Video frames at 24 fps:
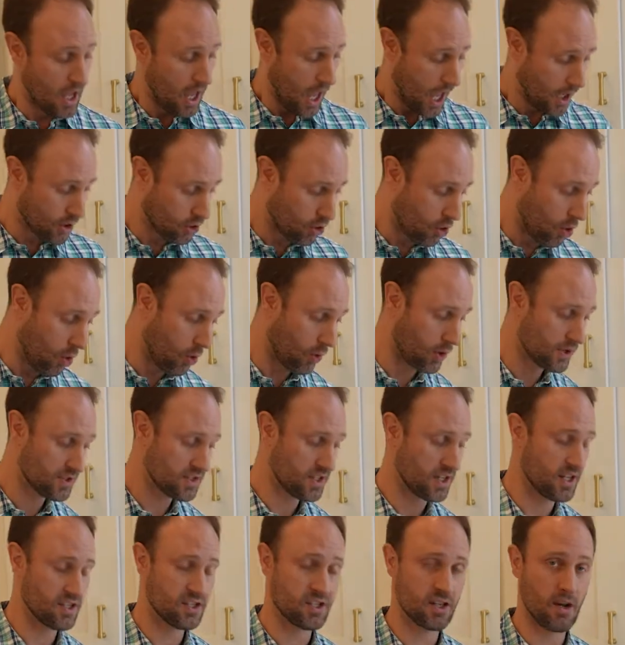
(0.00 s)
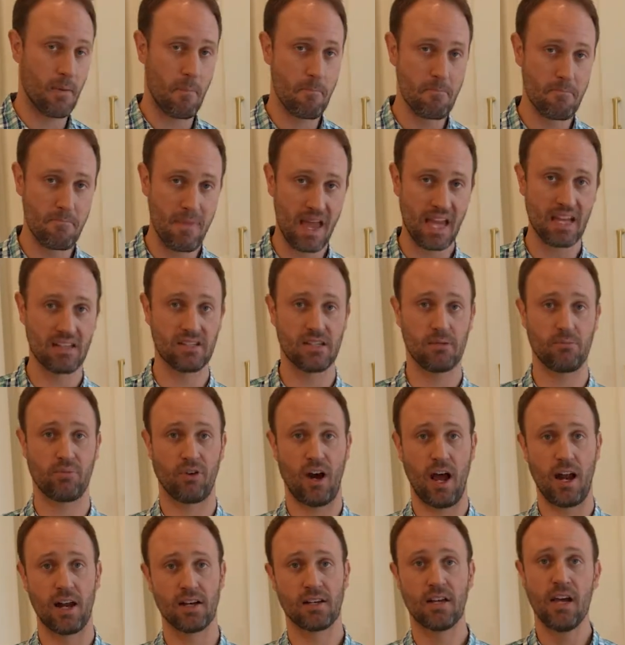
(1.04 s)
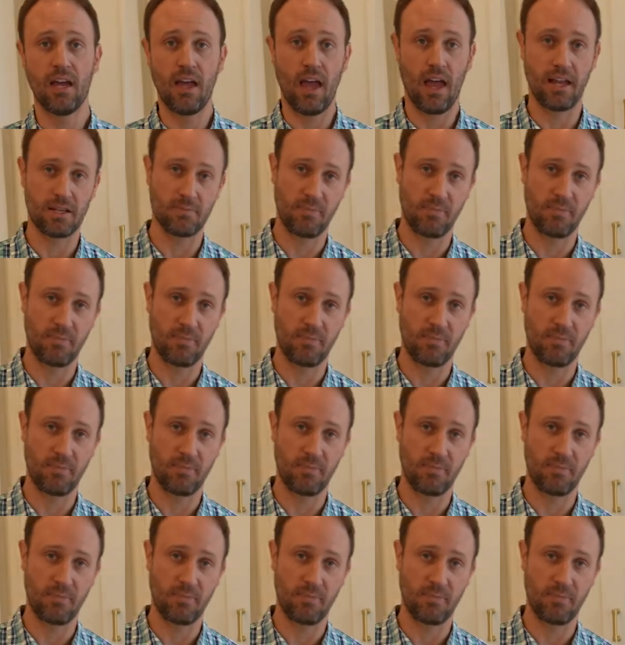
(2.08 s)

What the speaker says: and quartz is an amazing product. It's